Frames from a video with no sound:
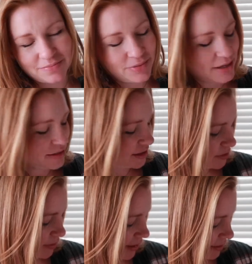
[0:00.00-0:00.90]
blessed us
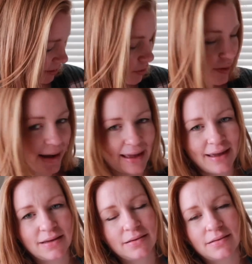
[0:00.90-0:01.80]
with a
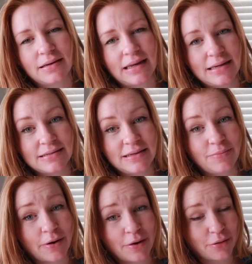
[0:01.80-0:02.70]
quiet, easy
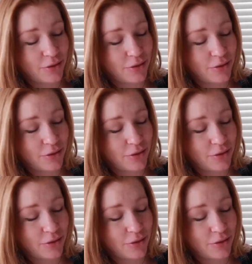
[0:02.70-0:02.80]
birth.